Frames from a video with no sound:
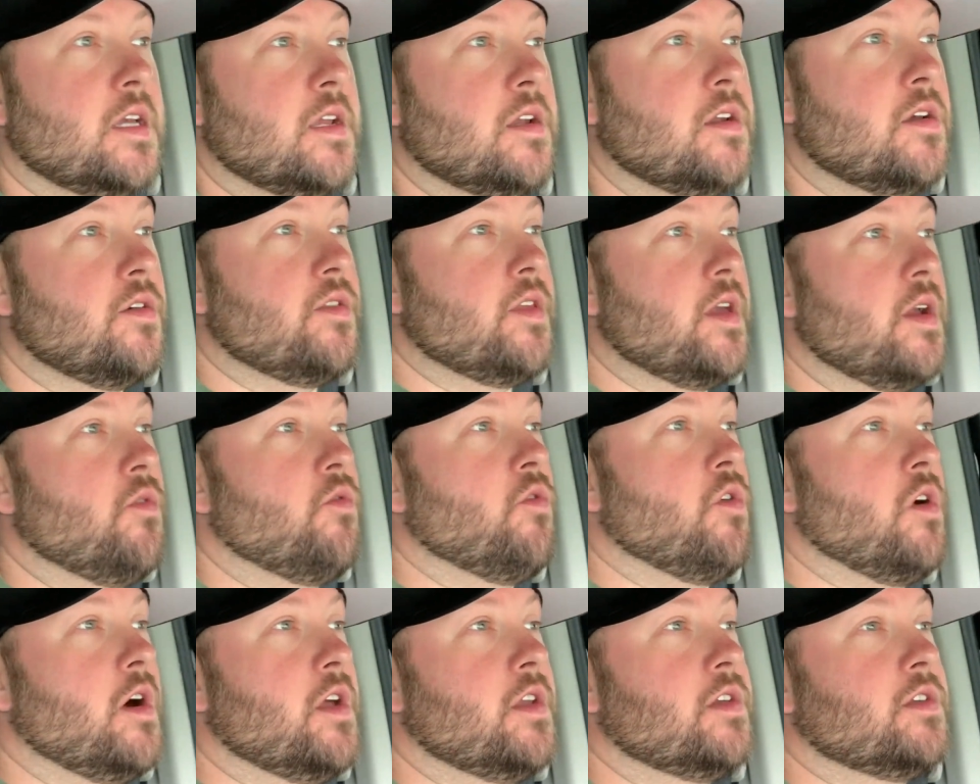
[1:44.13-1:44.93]
I know they
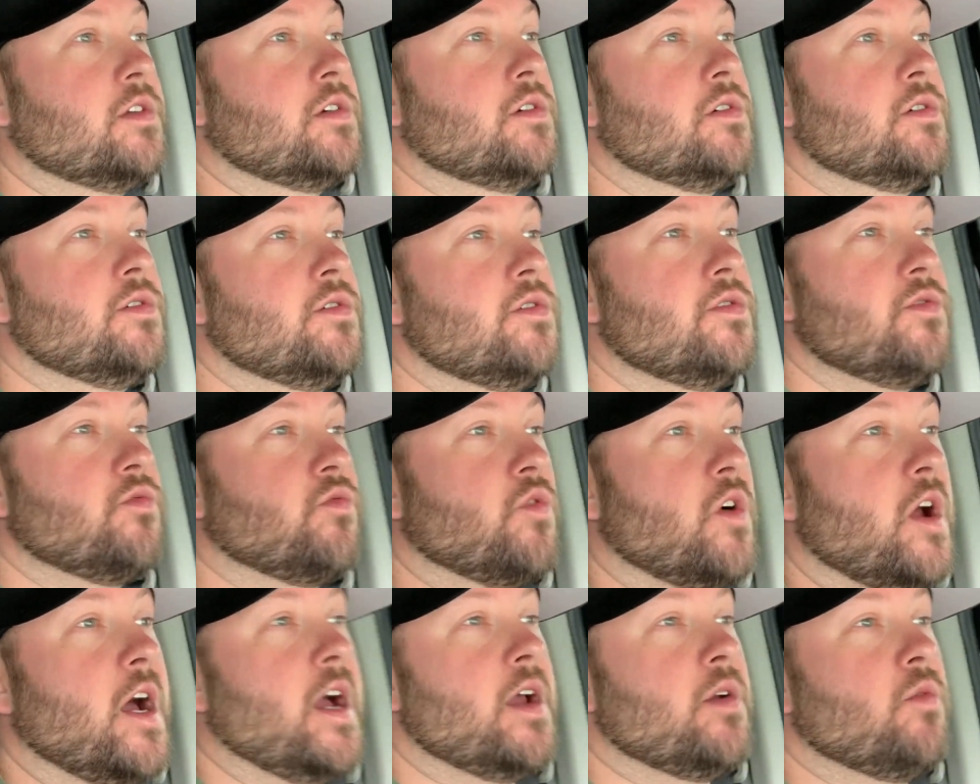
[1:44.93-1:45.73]
want to
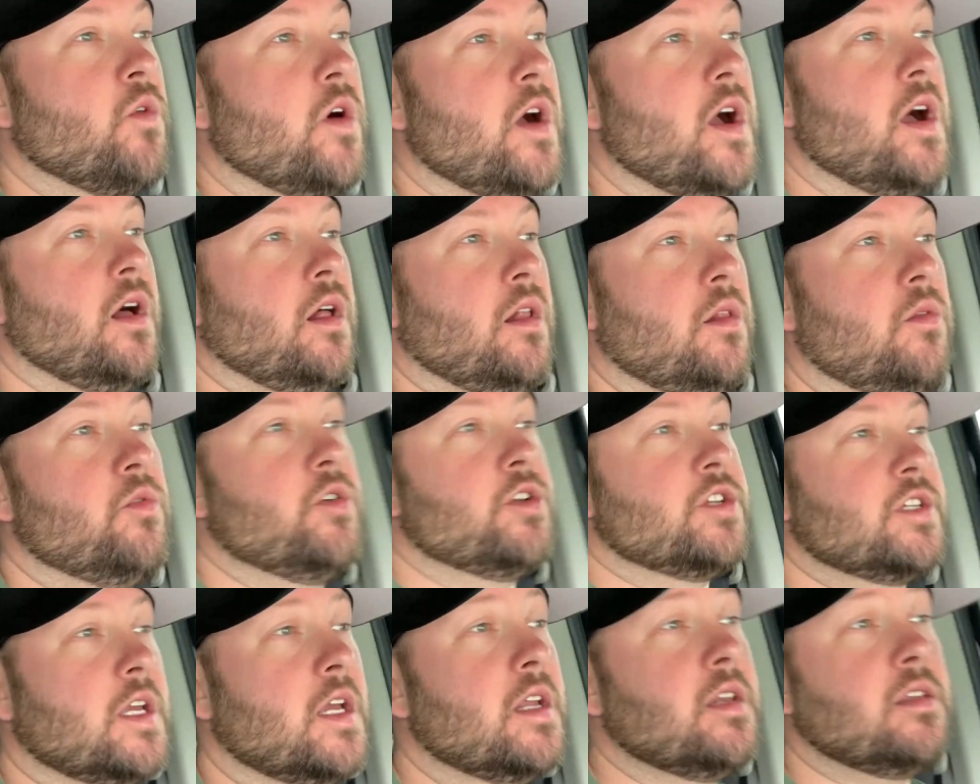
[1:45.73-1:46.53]
ride well,
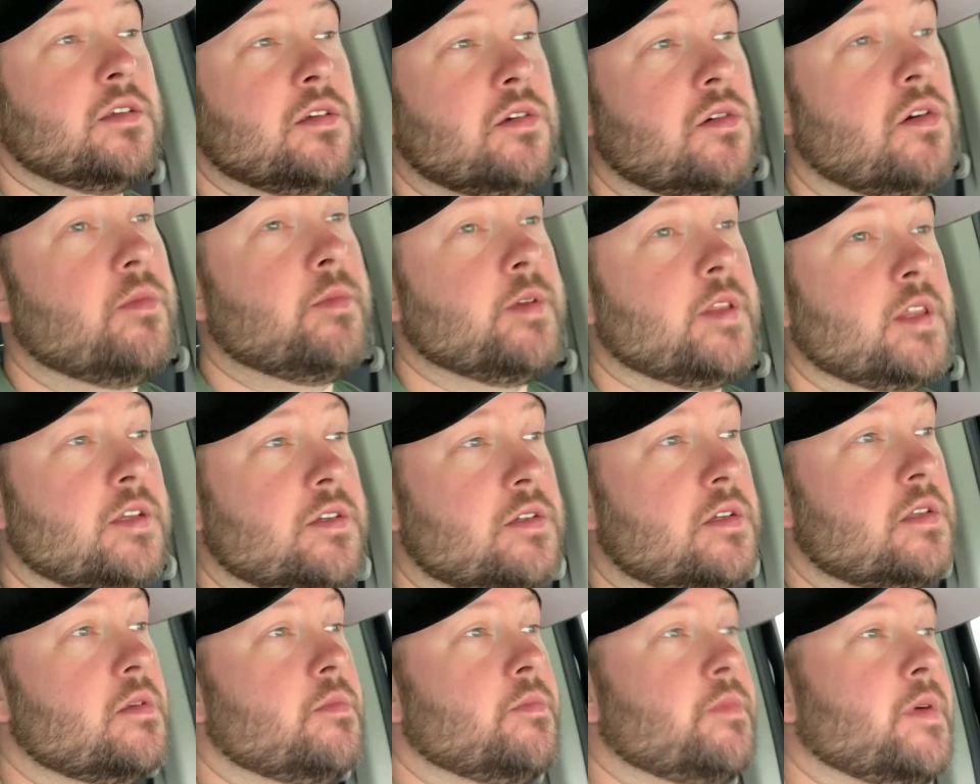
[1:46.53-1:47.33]
which they do. I mean,
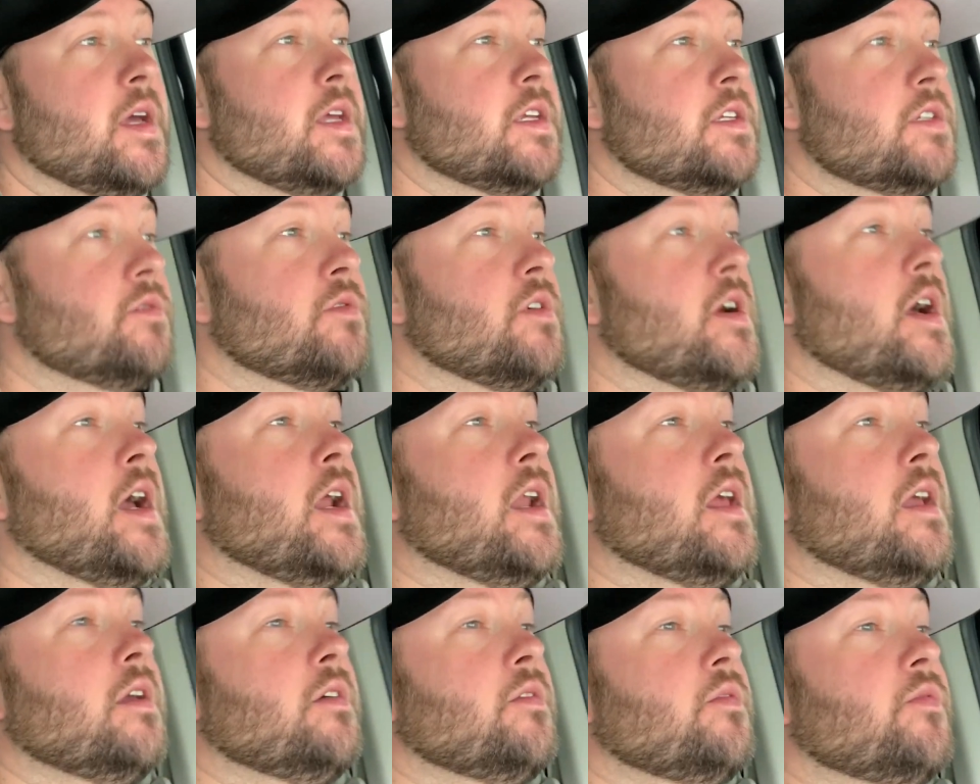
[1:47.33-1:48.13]
these are the best
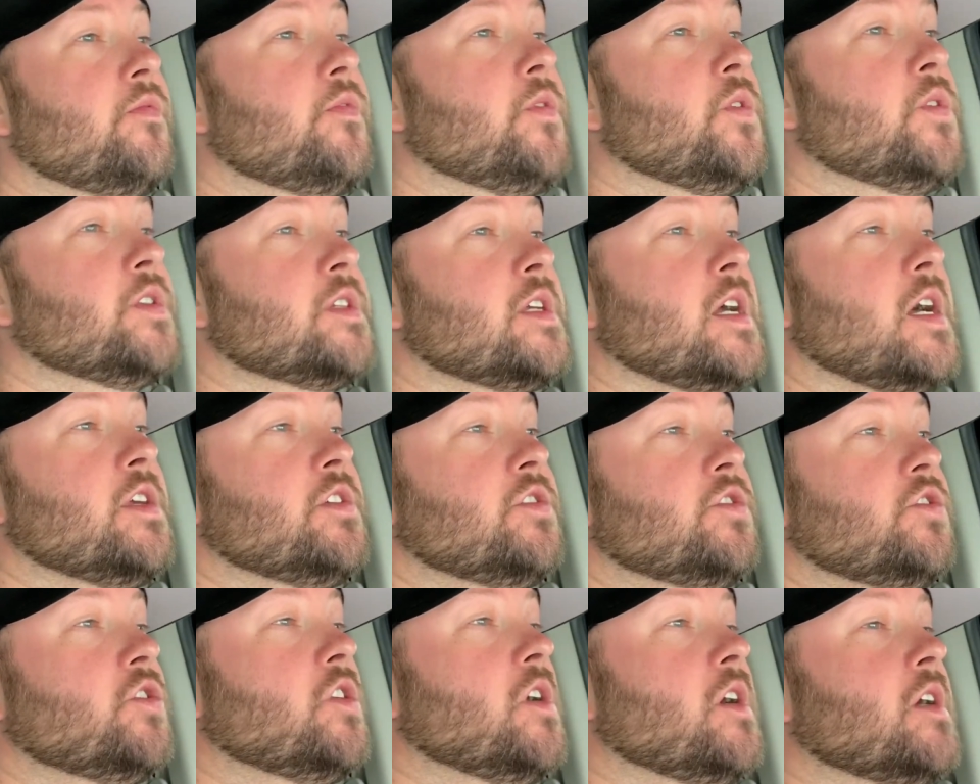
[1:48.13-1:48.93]
riding
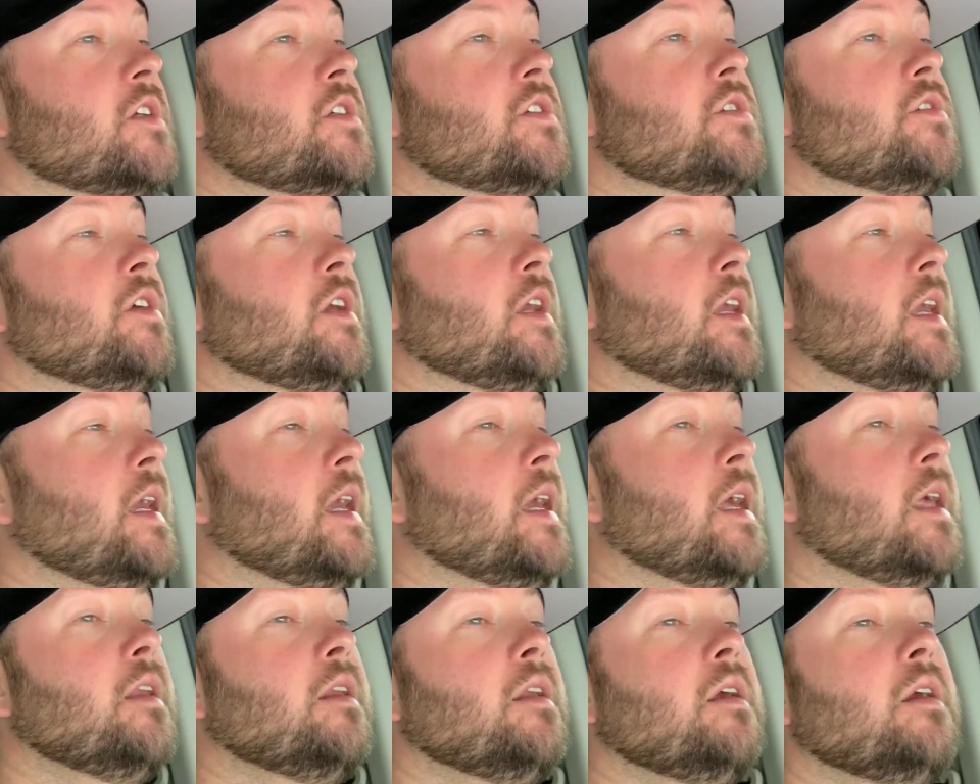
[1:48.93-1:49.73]
full-size trucks you can
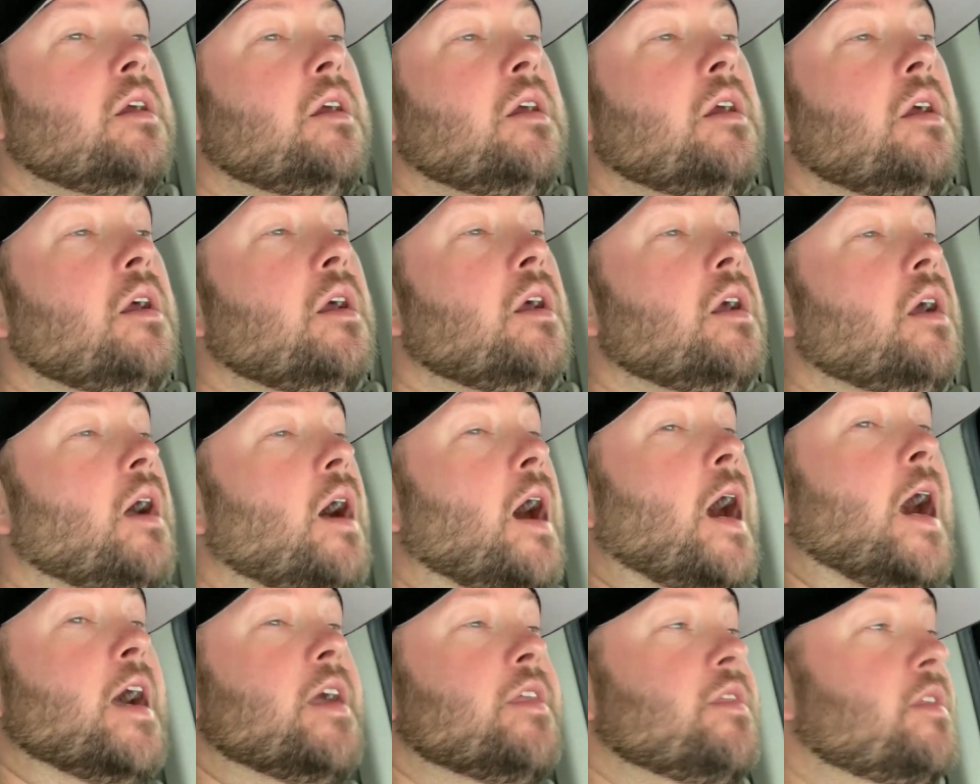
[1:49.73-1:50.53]
get,
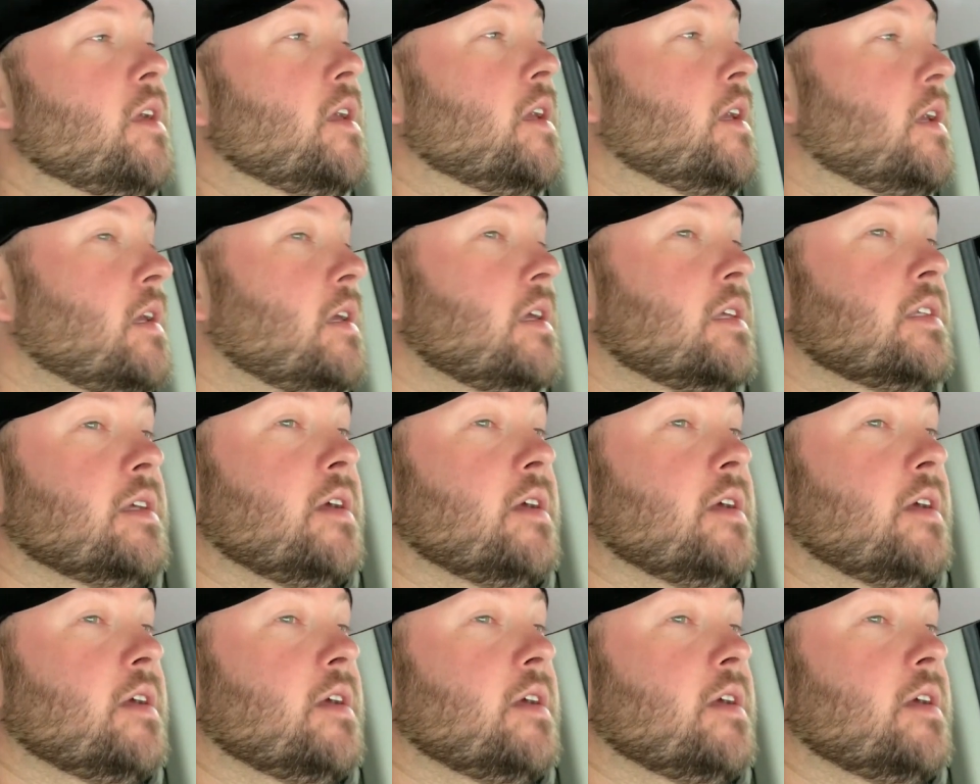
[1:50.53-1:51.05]
I think, because